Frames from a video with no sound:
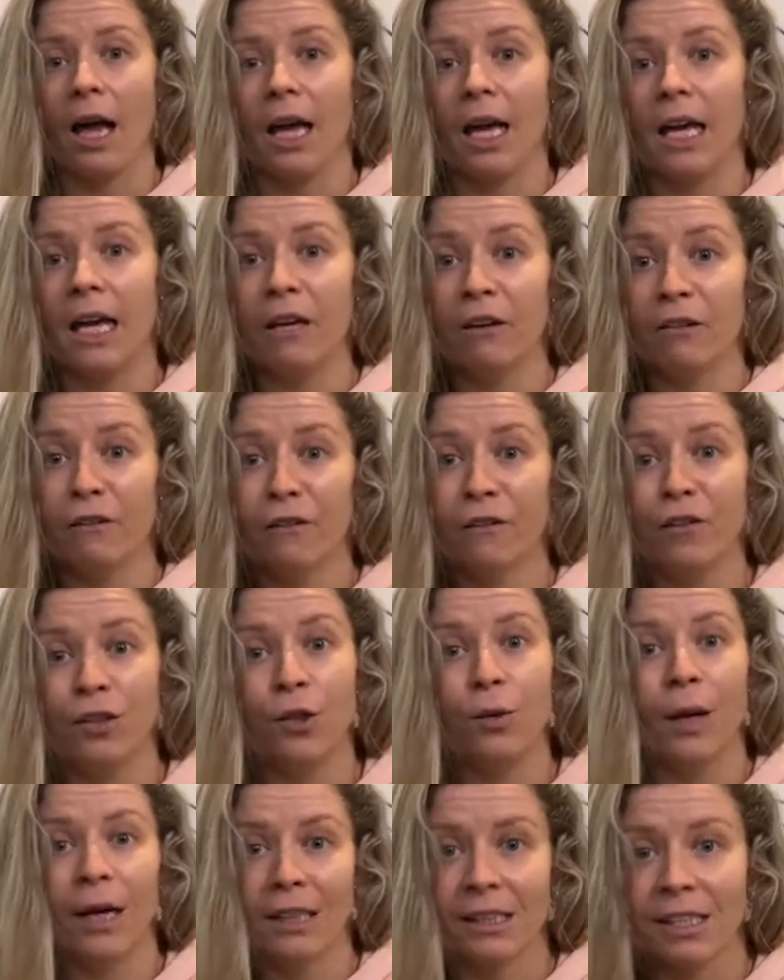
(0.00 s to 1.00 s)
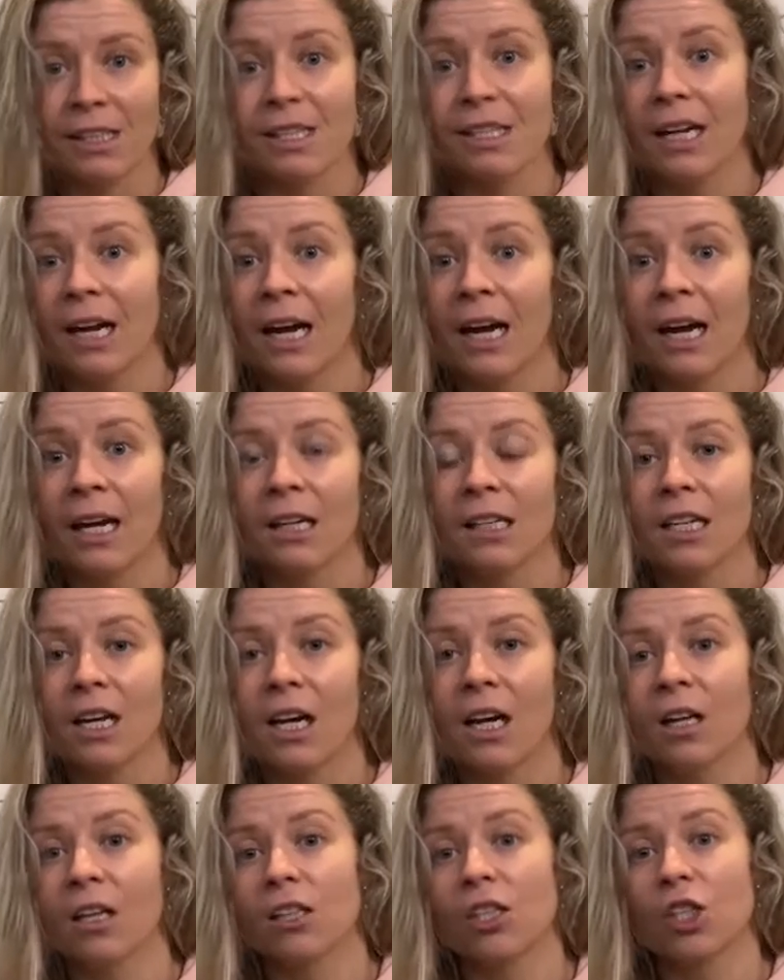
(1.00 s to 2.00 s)
If you understand
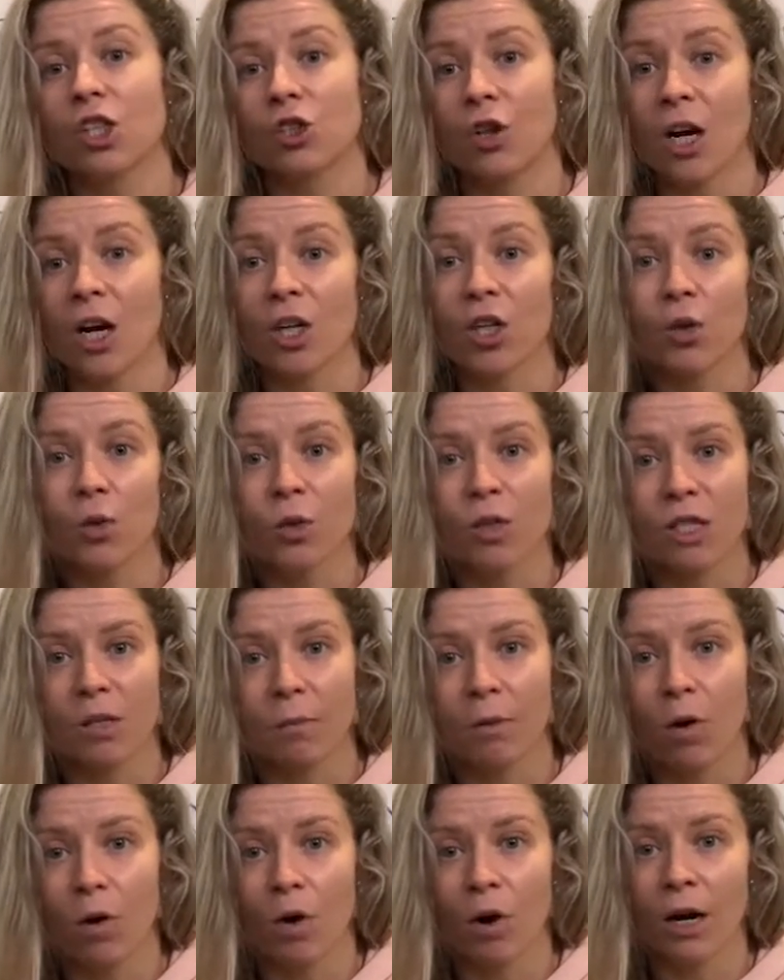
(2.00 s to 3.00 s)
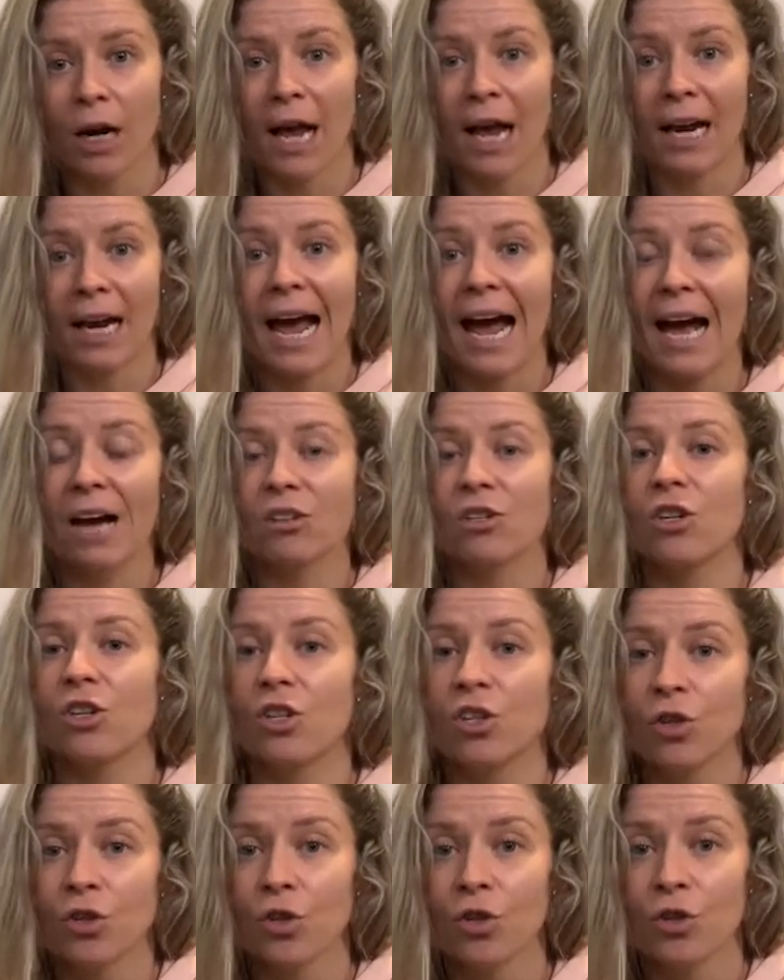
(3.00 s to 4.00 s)
structural support and how to
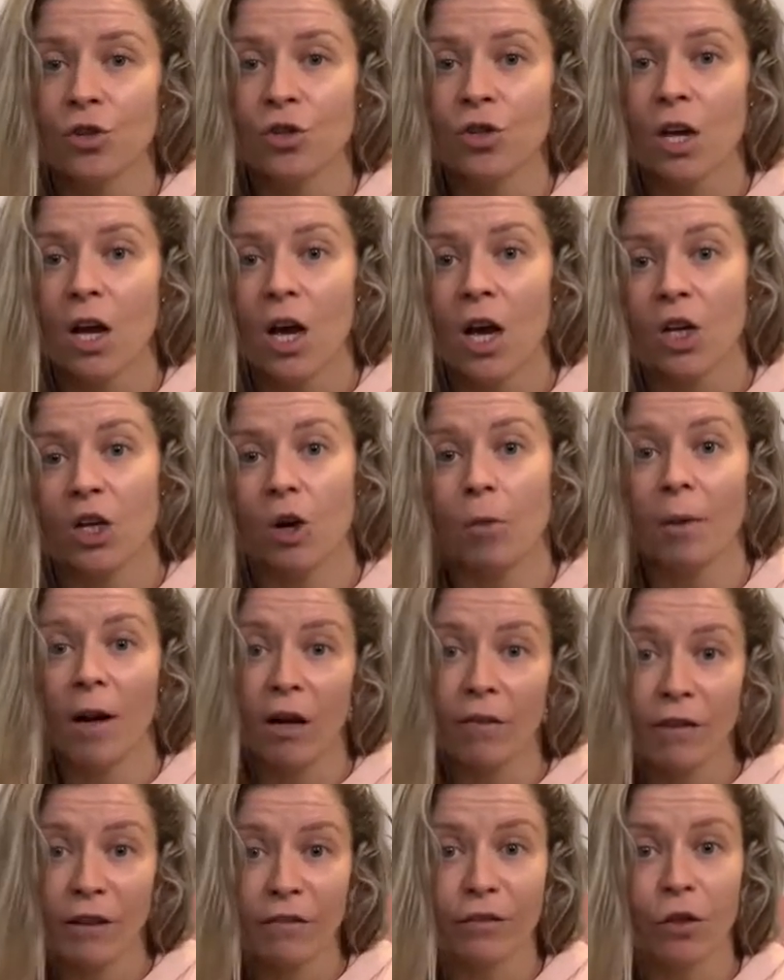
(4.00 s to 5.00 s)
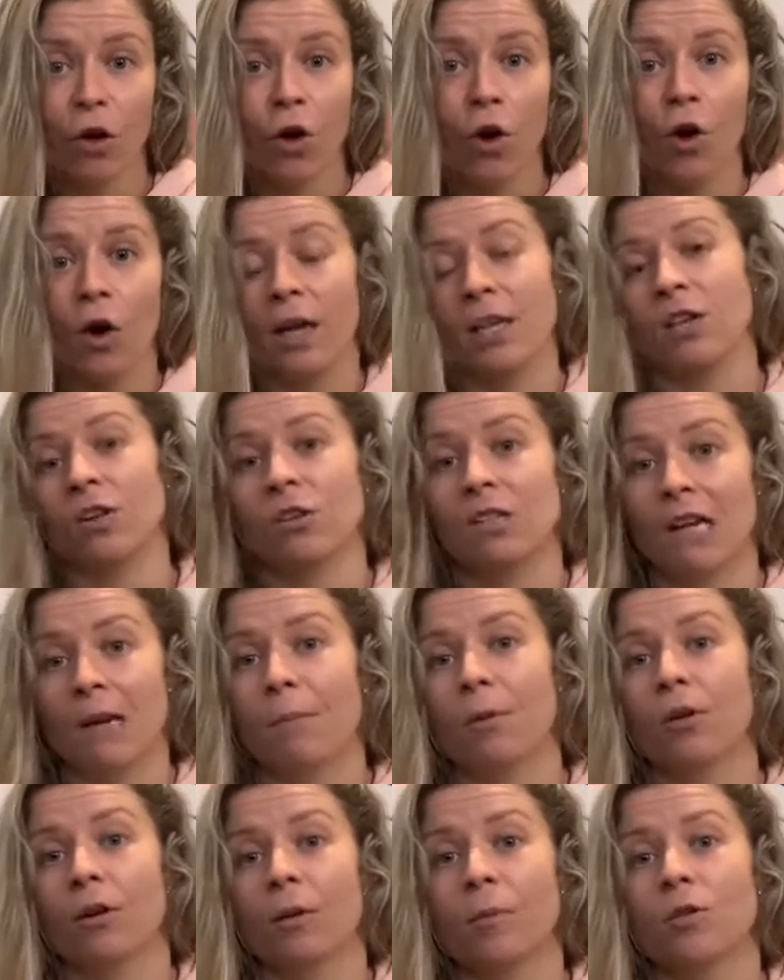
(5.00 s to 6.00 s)
use your pelvic floor, your
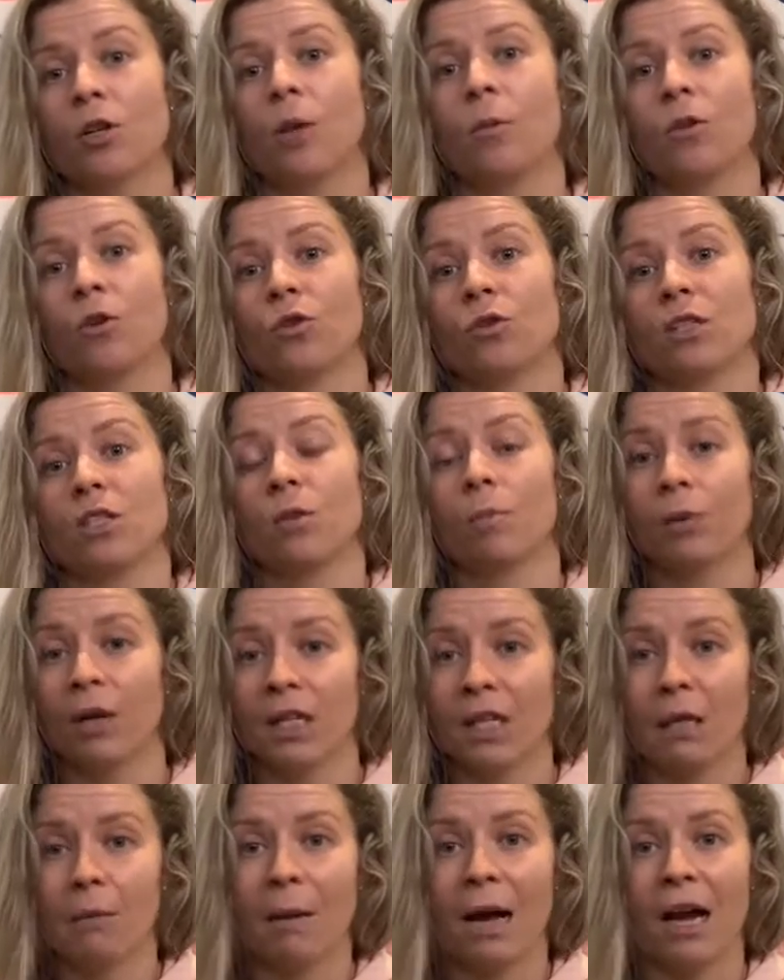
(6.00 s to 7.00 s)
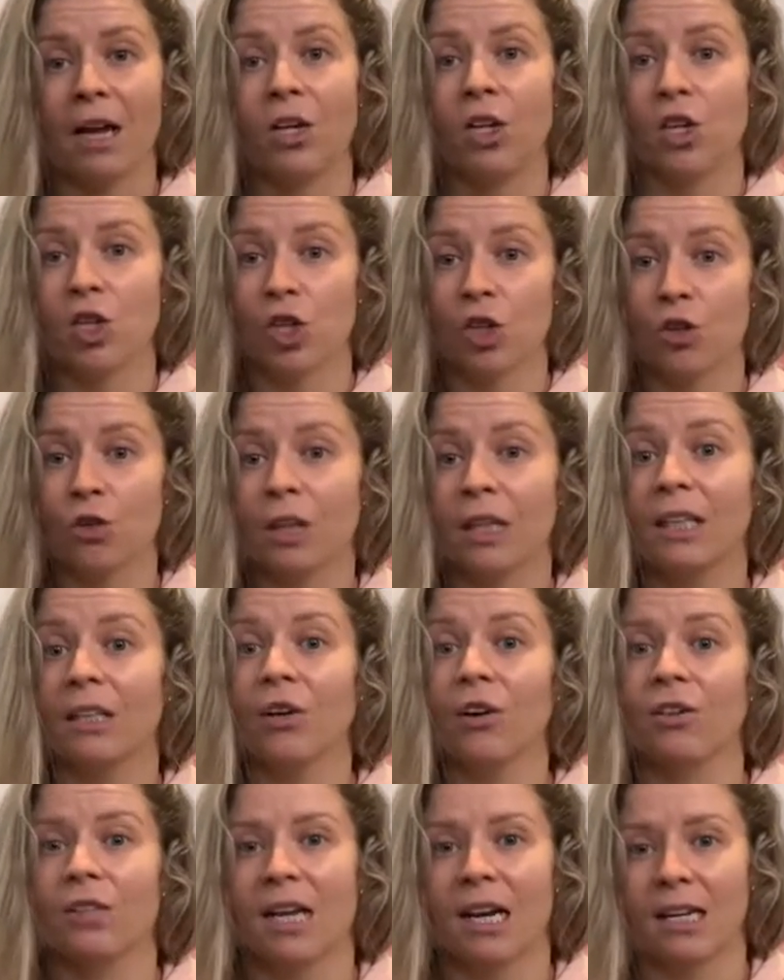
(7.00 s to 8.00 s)
deeper abdominals, your breathing pattern during
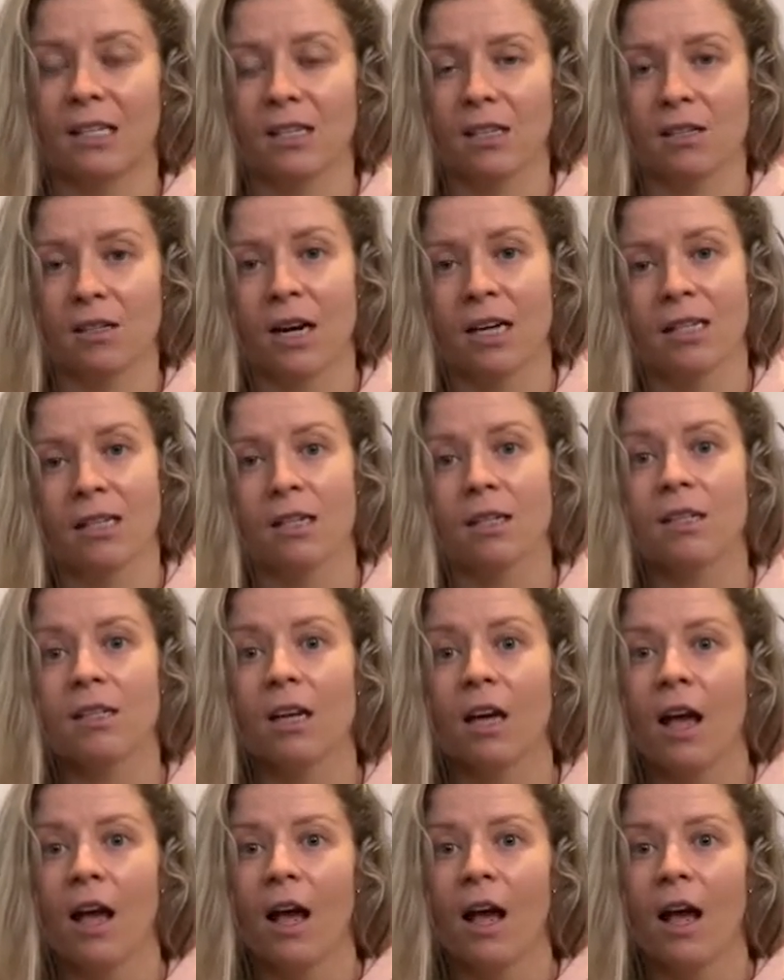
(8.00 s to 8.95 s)
those exercises,